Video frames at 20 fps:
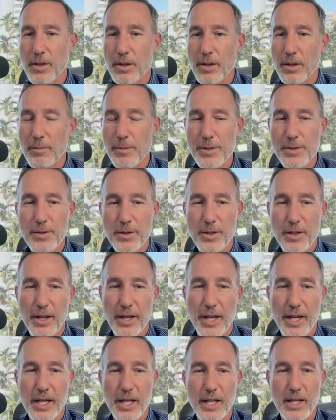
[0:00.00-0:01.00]
Mister
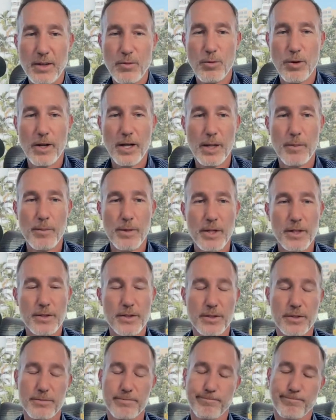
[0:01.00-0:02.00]
K, what did I miss?